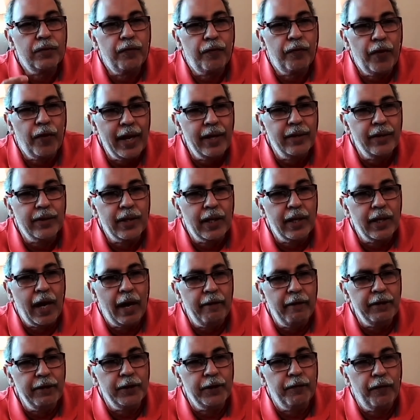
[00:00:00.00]
friends, an
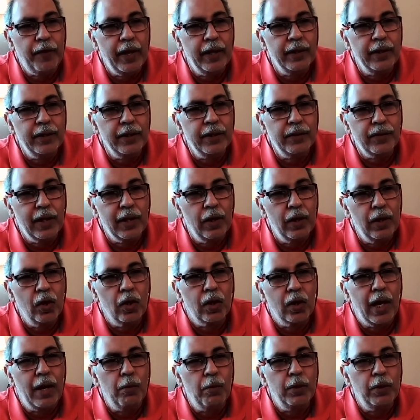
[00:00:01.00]
Irish friend. He said, look,
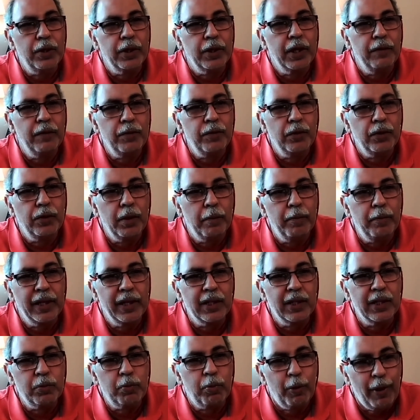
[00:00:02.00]
I want to give you the
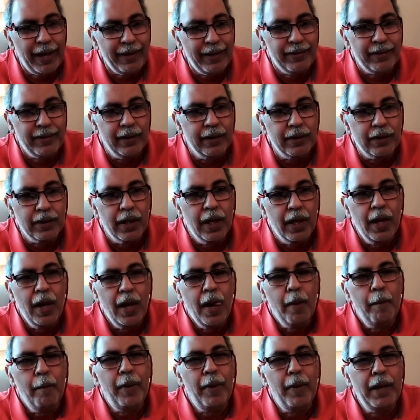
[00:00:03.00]
biggest present
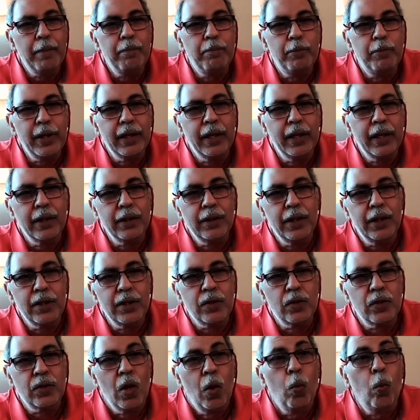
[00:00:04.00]
by bringing
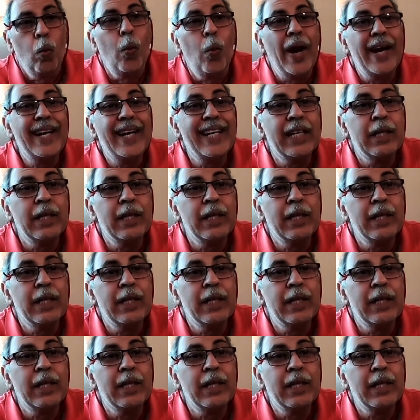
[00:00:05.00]
this wedding